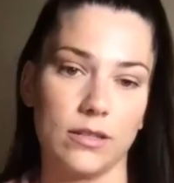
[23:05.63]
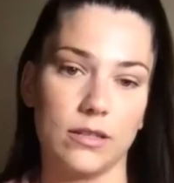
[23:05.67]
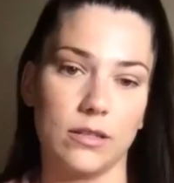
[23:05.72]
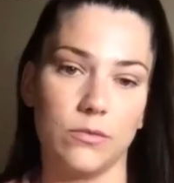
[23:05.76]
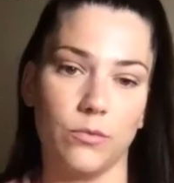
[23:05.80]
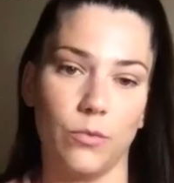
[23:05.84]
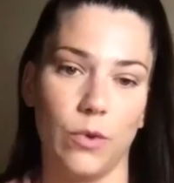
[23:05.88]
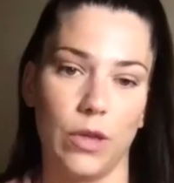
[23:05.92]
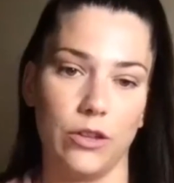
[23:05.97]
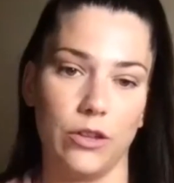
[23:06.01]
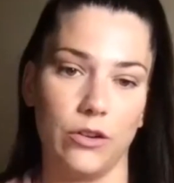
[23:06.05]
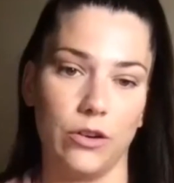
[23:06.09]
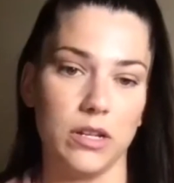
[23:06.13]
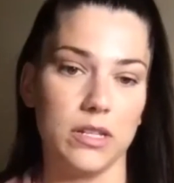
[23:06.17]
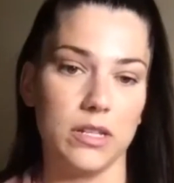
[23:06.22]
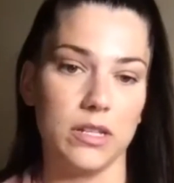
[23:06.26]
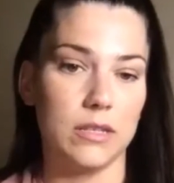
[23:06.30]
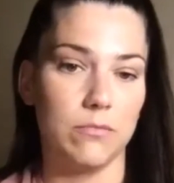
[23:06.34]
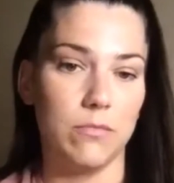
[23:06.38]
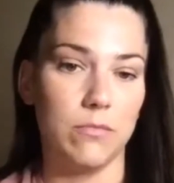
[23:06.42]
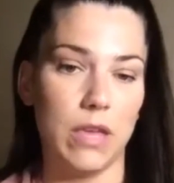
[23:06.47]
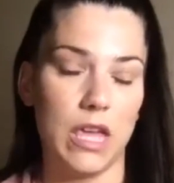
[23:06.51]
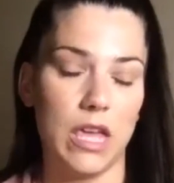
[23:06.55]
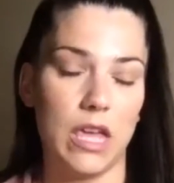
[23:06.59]
whether it's
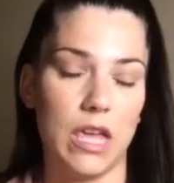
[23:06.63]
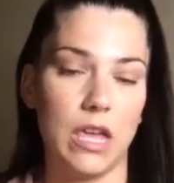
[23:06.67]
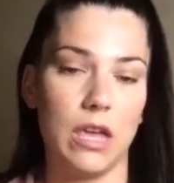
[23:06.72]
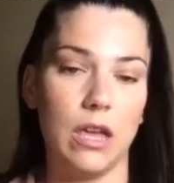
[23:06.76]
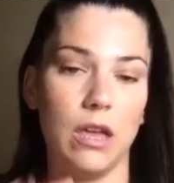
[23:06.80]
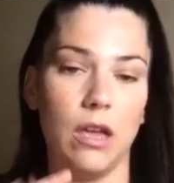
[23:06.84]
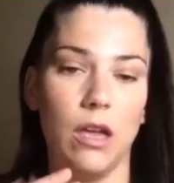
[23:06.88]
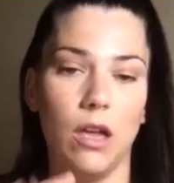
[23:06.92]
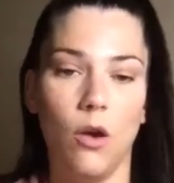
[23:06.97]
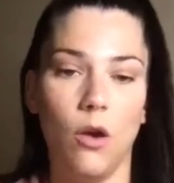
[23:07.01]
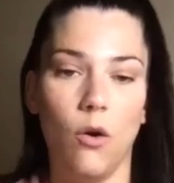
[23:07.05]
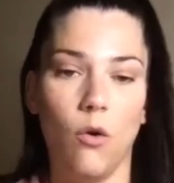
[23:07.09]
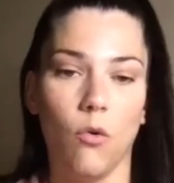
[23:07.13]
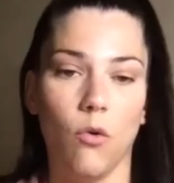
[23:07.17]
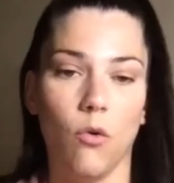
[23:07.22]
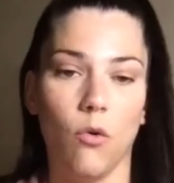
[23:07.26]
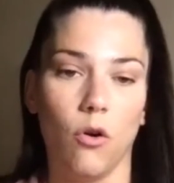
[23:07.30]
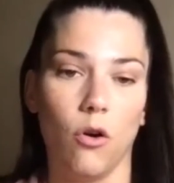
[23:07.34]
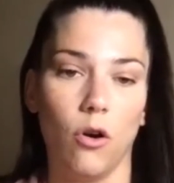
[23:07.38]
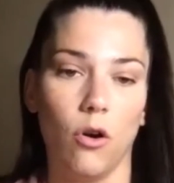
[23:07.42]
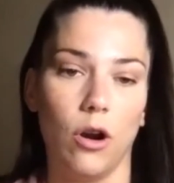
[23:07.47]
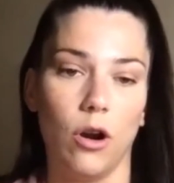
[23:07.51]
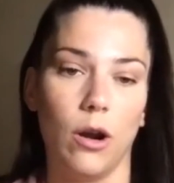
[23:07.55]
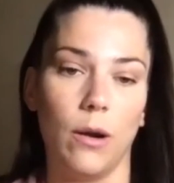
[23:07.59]
me
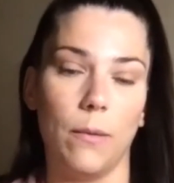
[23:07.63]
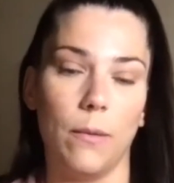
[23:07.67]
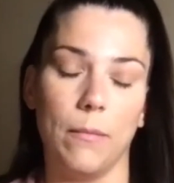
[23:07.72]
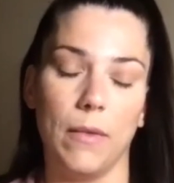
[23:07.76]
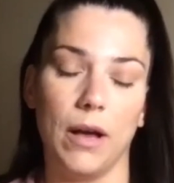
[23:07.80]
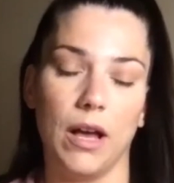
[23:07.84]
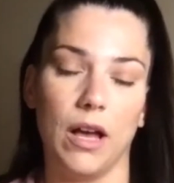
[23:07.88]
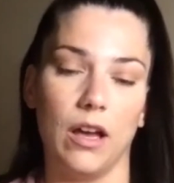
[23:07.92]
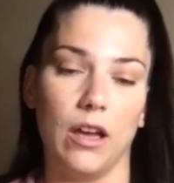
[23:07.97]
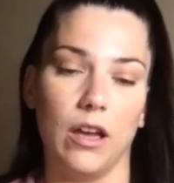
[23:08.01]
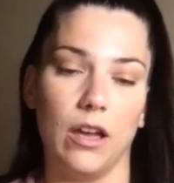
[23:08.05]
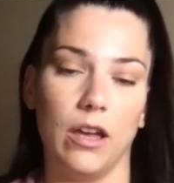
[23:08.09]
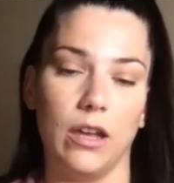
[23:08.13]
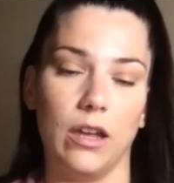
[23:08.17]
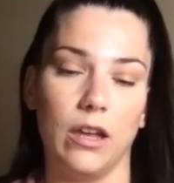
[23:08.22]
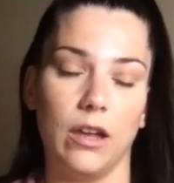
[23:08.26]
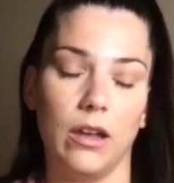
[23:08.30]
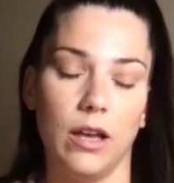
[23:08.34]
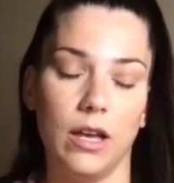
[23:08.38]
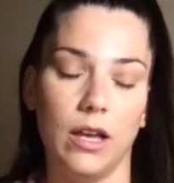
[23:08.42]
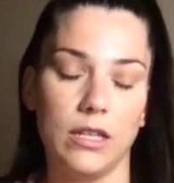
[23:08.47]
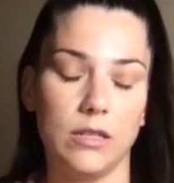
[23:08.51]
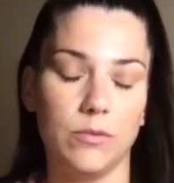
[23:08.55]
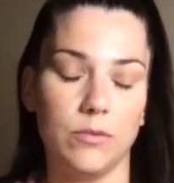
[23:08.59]
or my
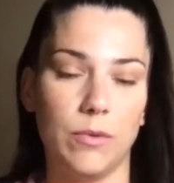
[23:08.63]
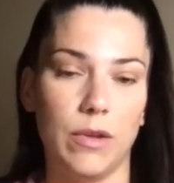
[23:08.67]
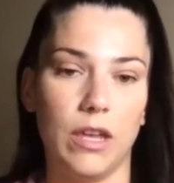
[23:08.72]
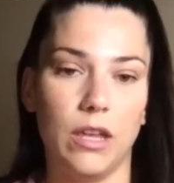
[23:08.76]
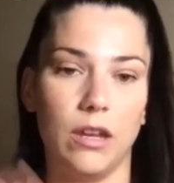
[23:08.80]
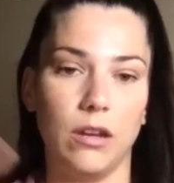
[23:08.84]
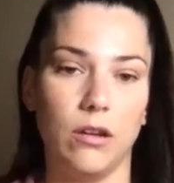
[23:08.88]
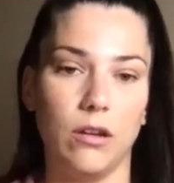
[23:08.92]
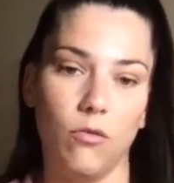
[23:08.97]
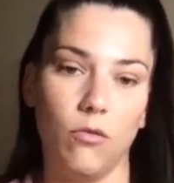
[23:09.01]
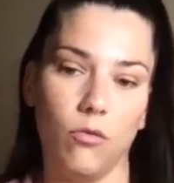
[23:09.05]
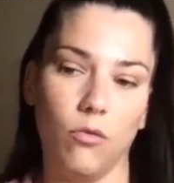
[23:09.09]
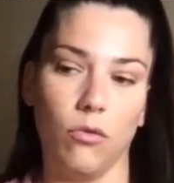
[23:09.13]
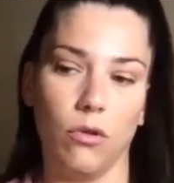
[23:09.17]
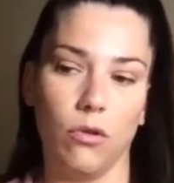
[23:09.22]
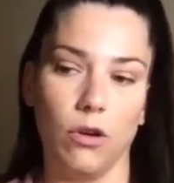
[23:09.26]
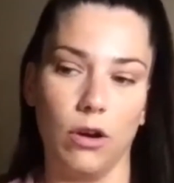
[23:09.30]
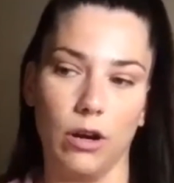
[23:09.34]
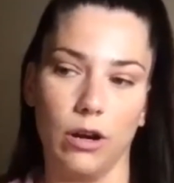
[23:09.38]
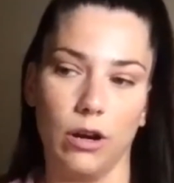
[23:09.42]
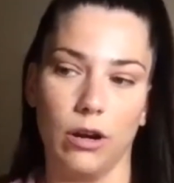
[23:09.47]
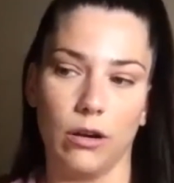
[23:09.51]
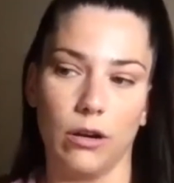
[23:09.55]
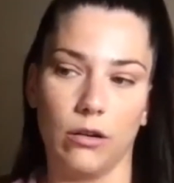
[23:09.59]
husband
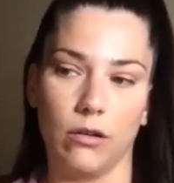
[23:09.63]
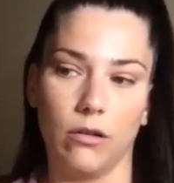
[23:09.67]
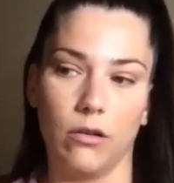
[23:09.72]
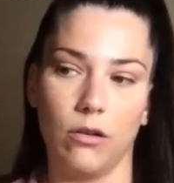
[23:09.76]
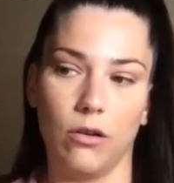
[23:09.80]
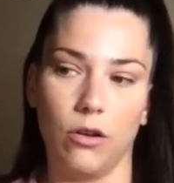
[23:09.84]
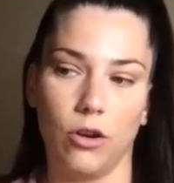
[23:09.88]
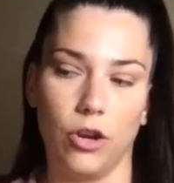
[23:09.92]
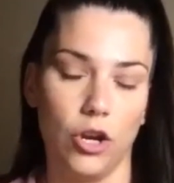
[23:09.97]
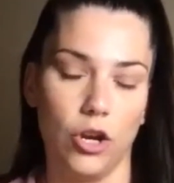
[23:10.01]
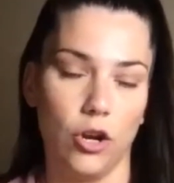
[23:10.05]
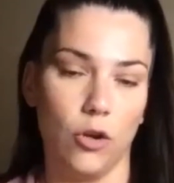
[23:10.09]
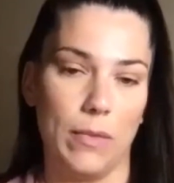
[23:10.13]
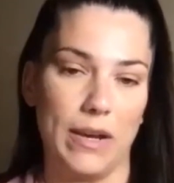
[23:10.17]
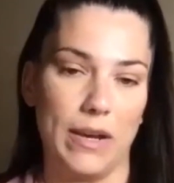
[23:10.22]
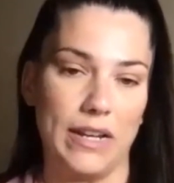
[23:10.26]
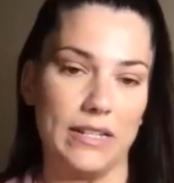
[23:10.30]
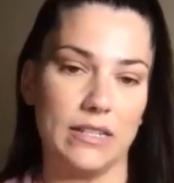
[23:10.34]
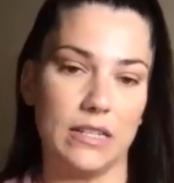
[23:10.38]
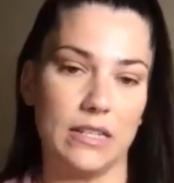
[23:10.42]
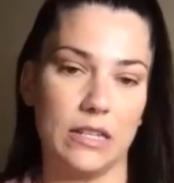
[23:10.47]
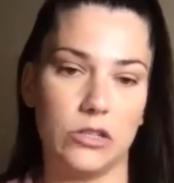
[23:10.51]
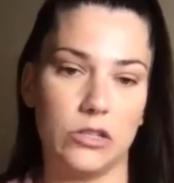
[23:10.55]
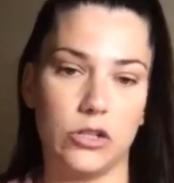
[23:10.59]
or, you know, my
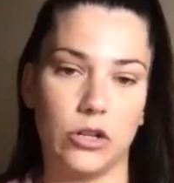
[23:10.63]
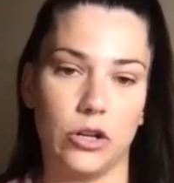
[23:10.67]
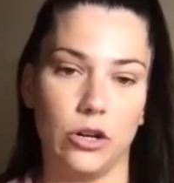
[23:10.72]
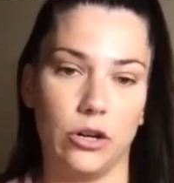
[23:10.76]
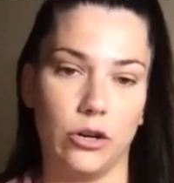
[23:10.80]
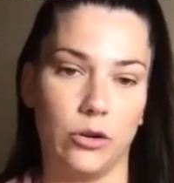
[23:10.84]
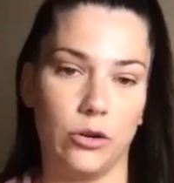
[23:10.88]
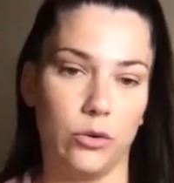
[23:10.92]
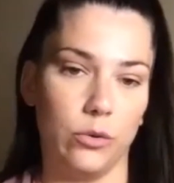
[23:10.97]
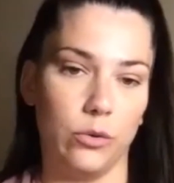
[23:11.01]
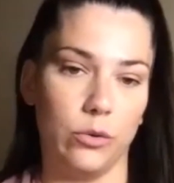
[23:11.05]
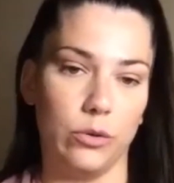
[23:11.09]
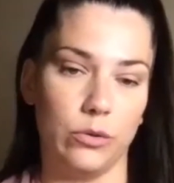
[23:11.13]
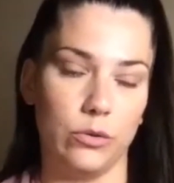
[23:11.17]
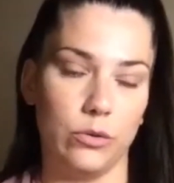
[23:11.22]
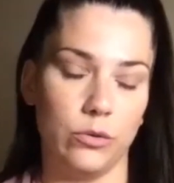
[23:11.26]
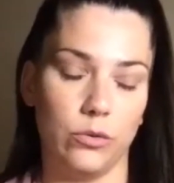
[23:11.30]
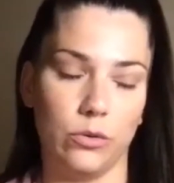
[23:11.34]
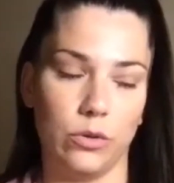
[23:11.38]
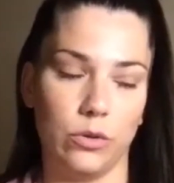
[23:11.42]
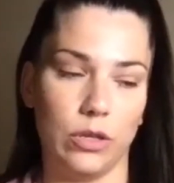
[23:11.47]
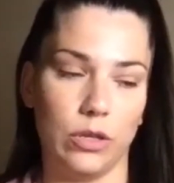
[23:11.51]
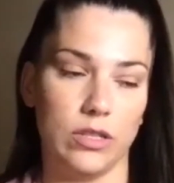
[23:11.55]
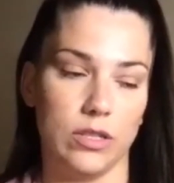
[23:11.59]
sister, who is the